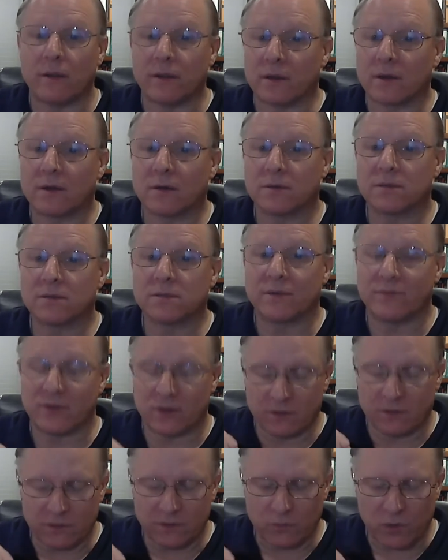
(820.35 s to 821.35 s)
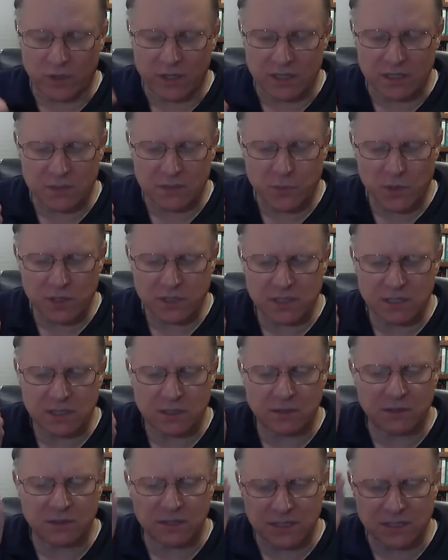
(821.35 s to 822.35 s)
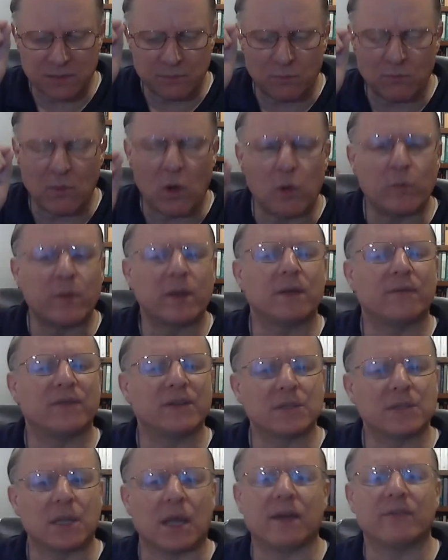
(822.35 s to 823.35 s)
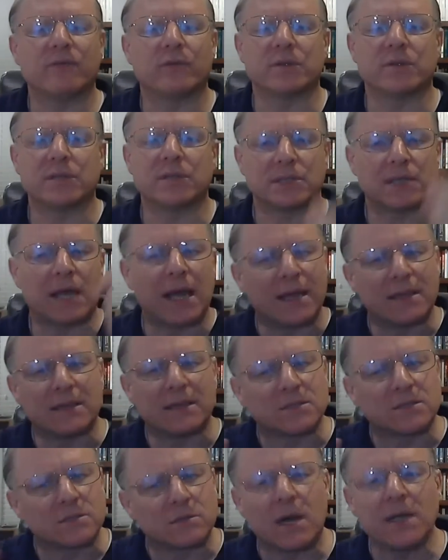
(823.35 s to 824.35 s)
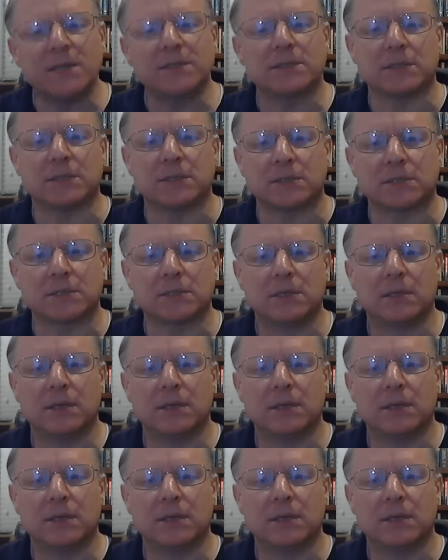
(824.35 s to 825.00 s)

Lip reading: The kernels of it are in what he expresses here, this moment of his life where he says, I had this crisis.